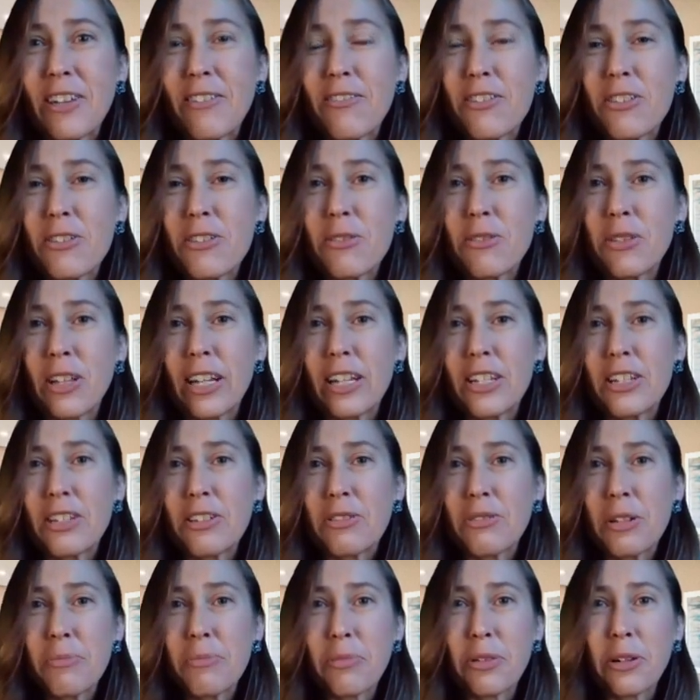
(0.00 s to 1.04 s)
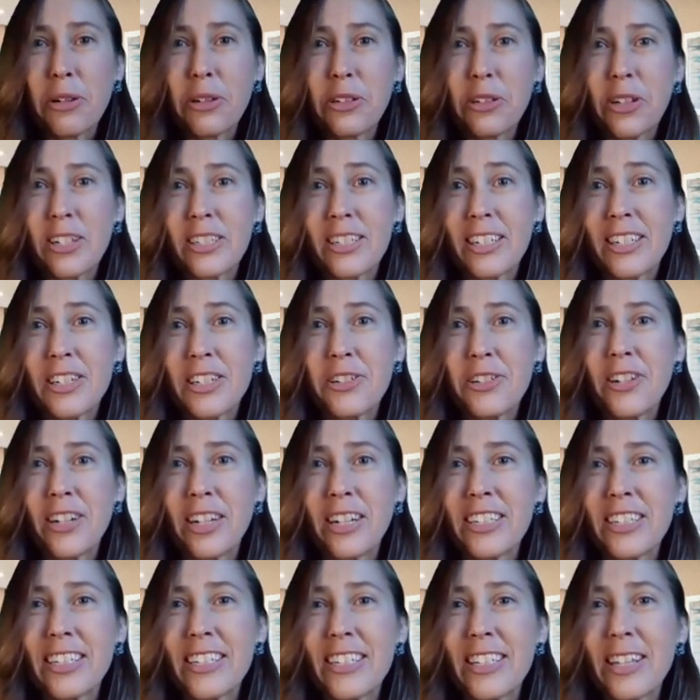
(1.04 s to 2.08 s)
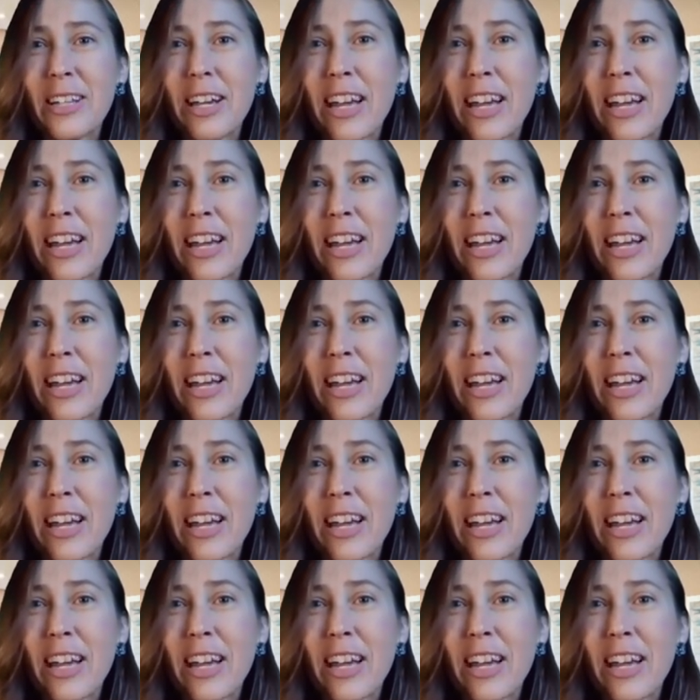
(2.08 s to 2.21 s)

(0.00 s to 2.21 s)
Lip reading: If you like to read prologues and introductions,